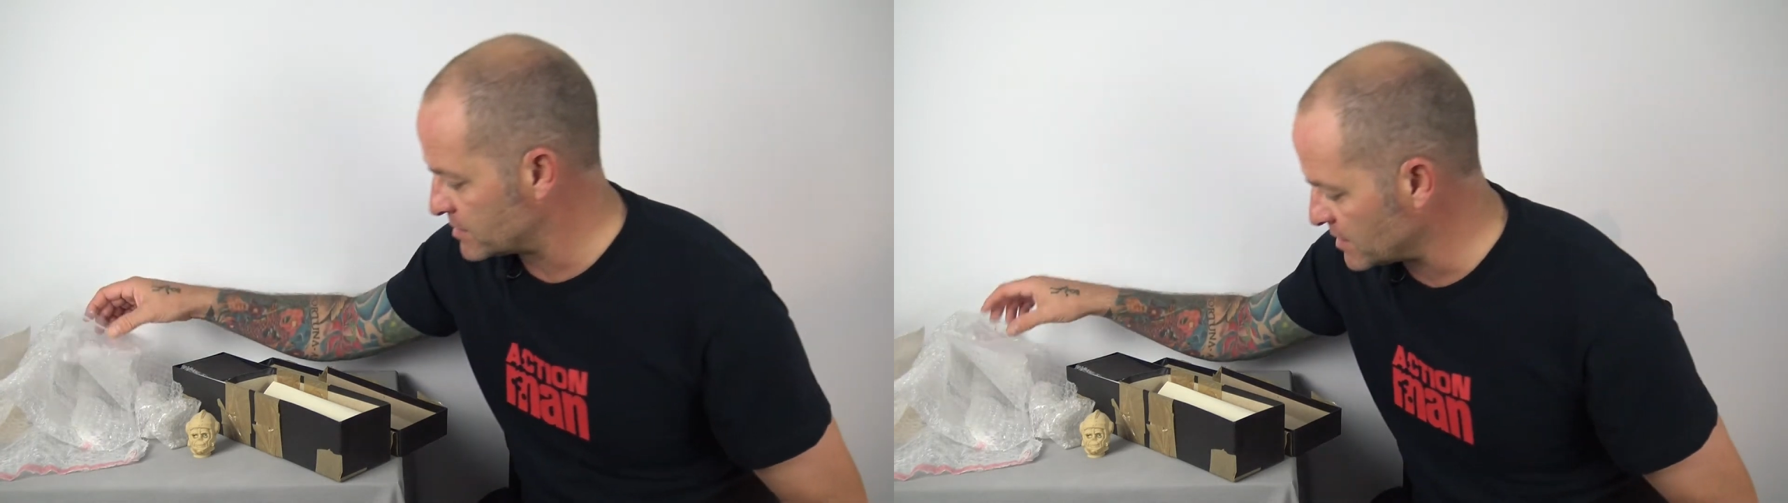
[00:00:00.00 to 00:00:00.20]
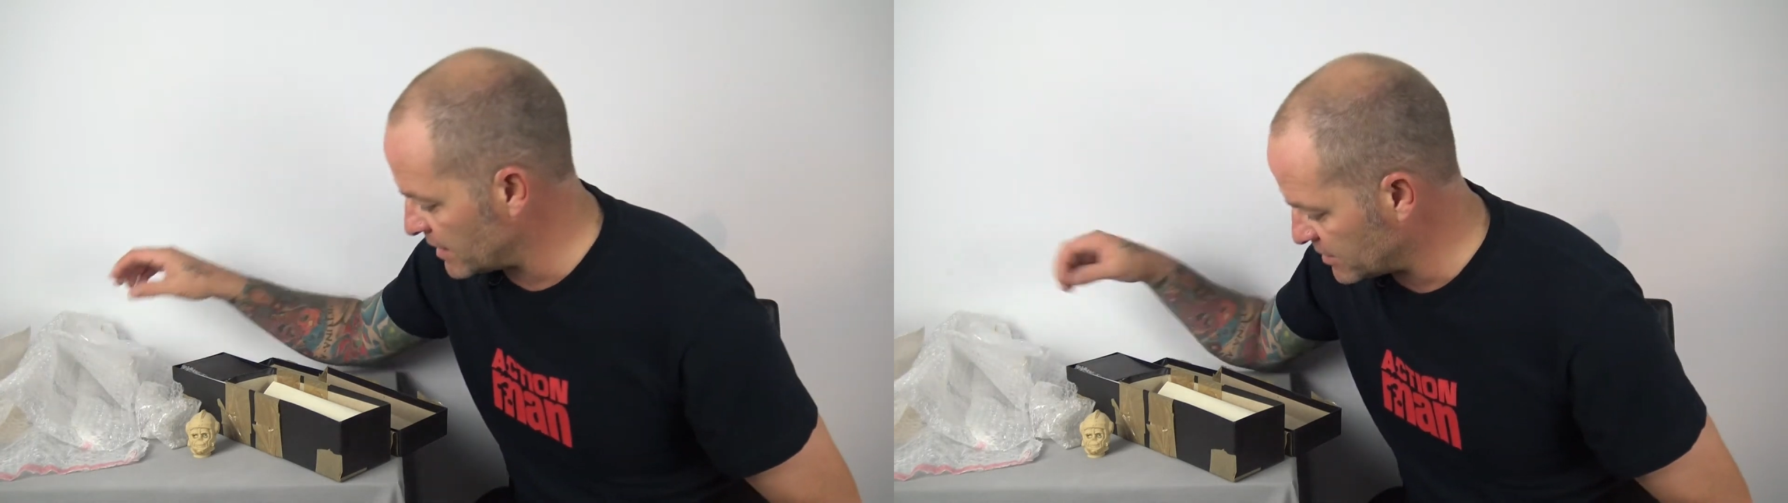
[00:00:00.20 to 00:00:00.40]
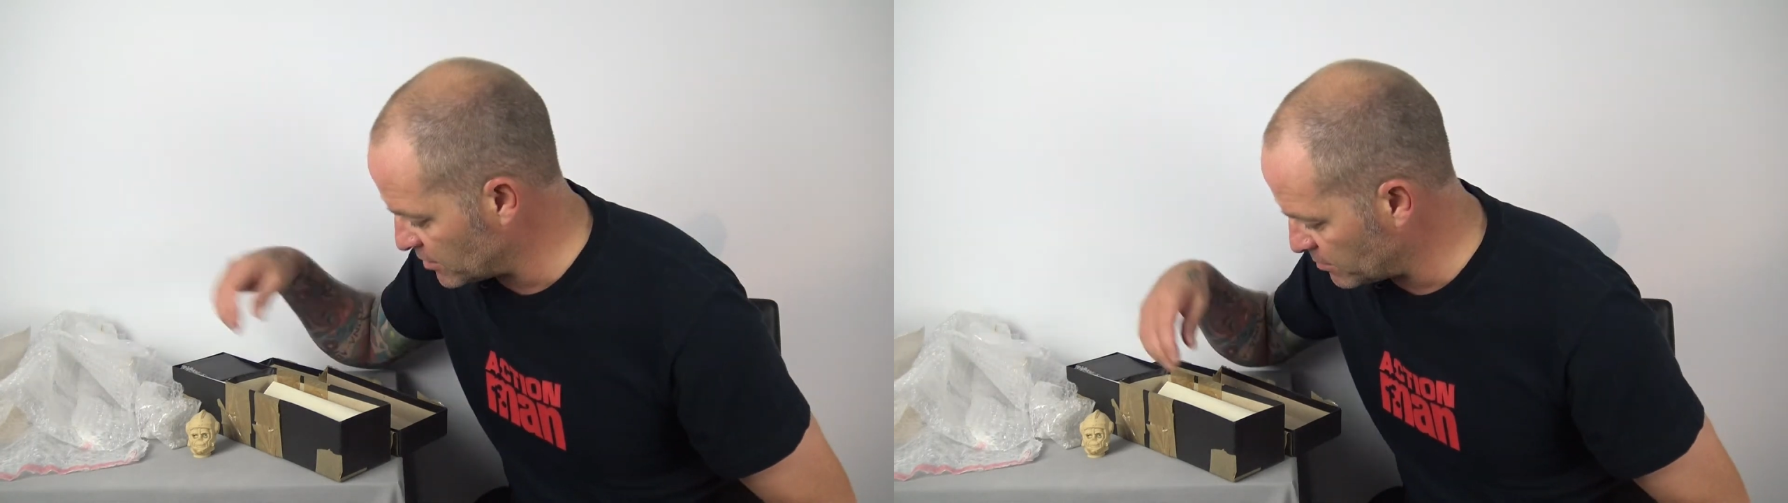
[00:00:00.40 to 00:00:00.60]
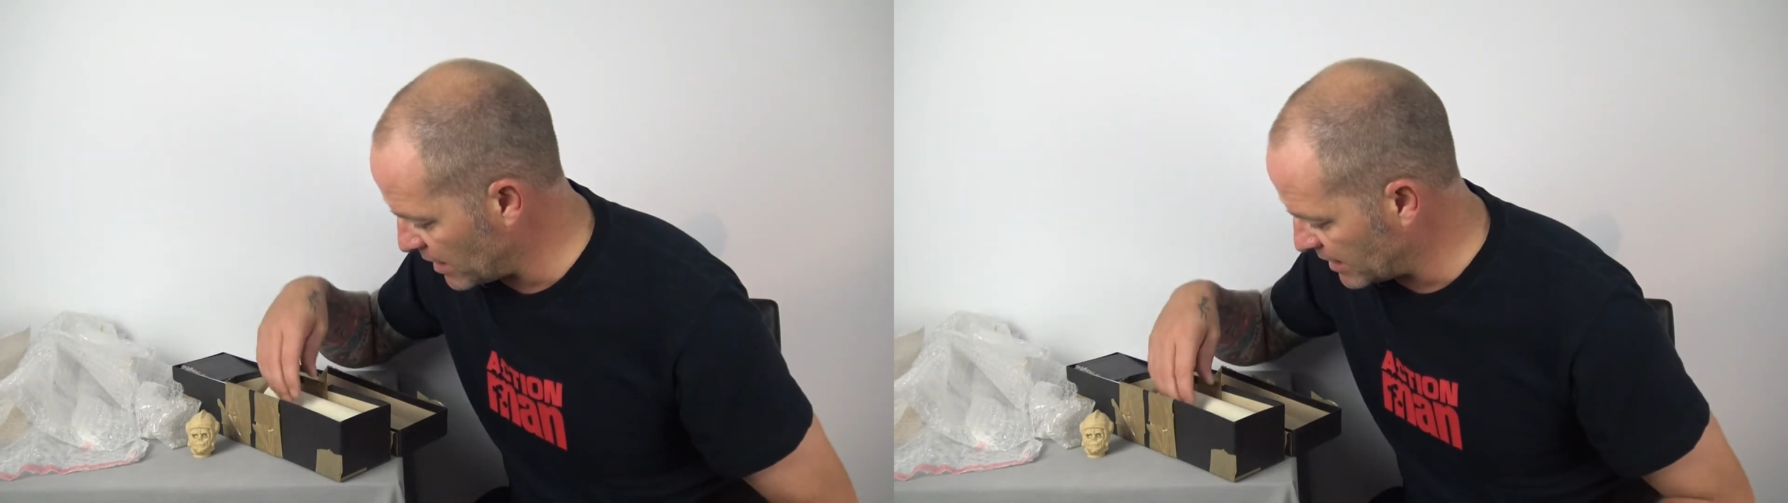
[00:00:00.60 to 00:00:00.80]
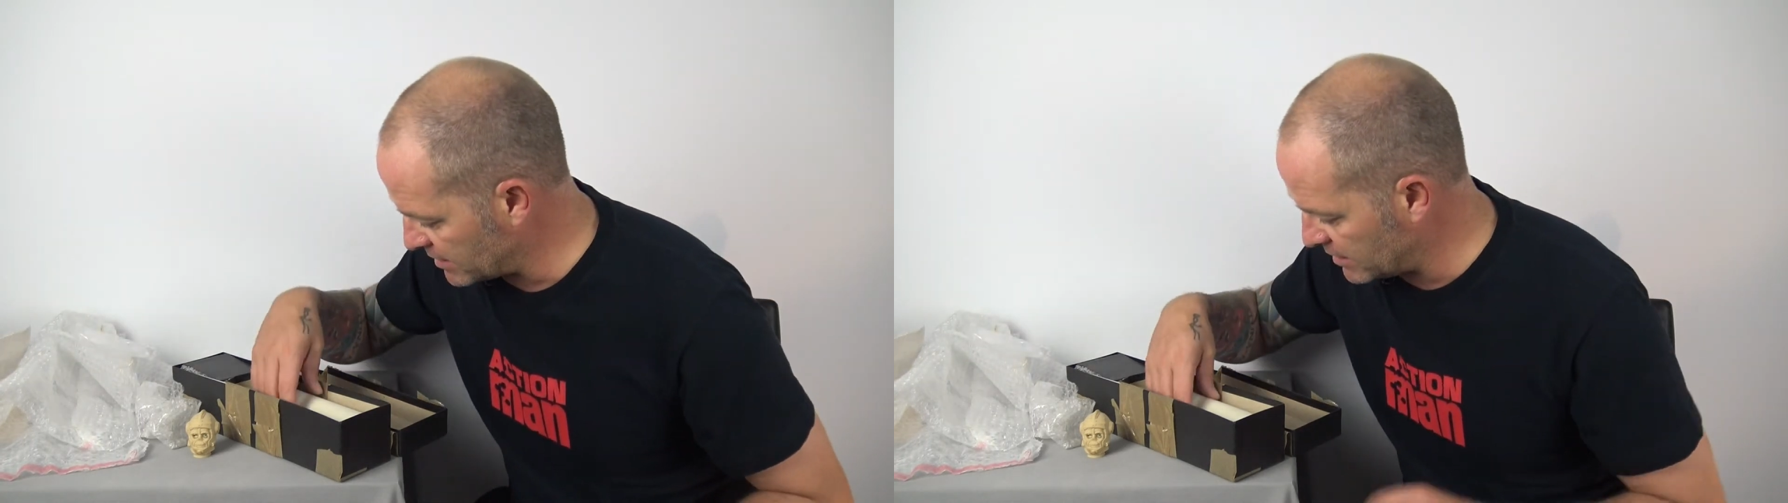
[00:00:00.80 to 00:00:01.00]
taken
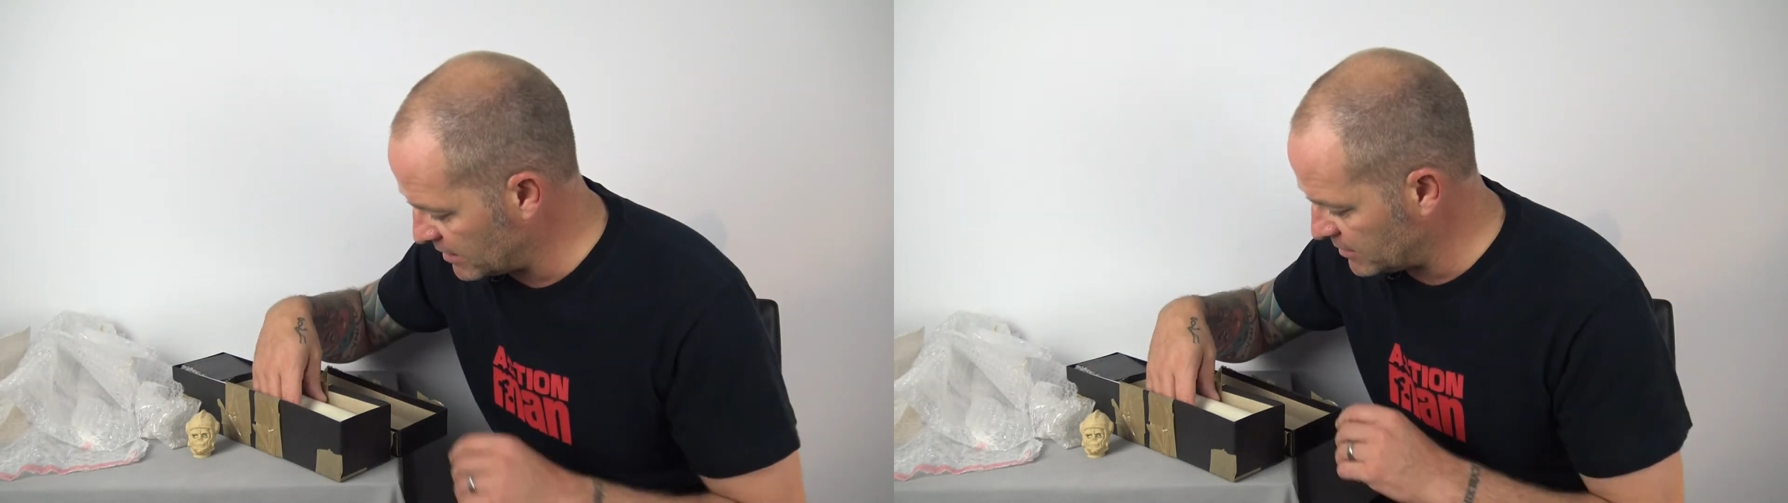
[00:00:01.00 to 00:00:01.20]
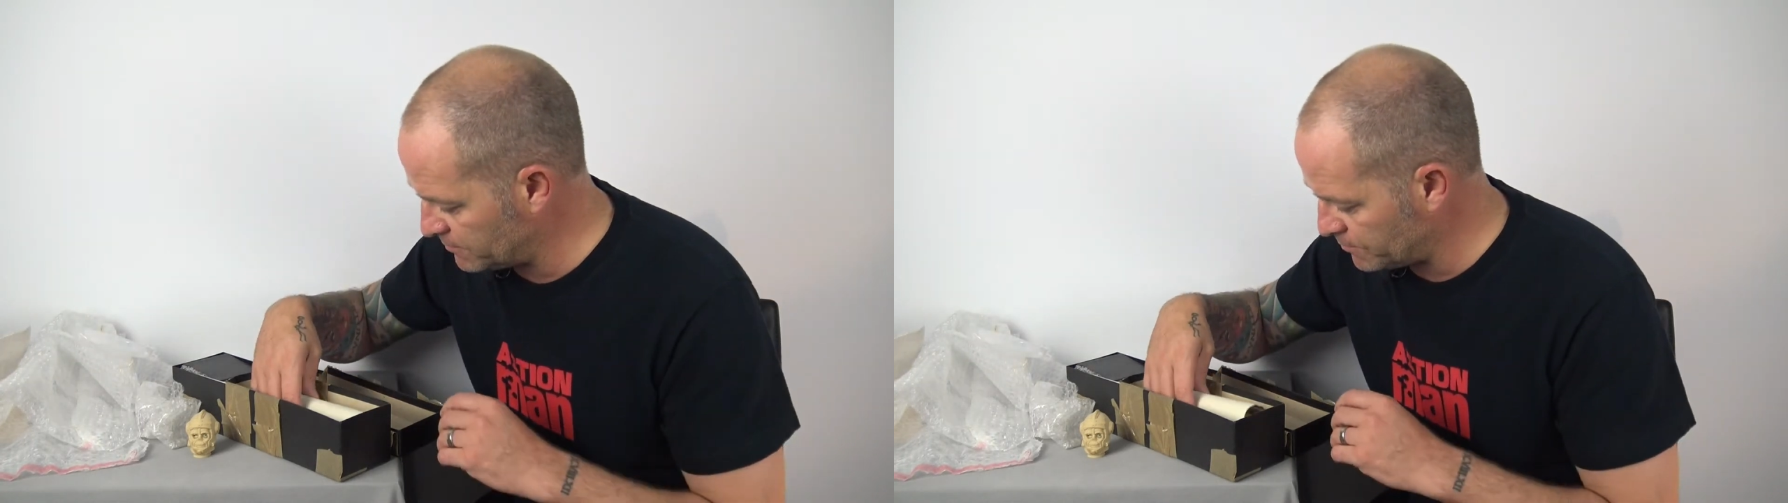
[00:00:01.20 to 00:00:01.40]
aback here.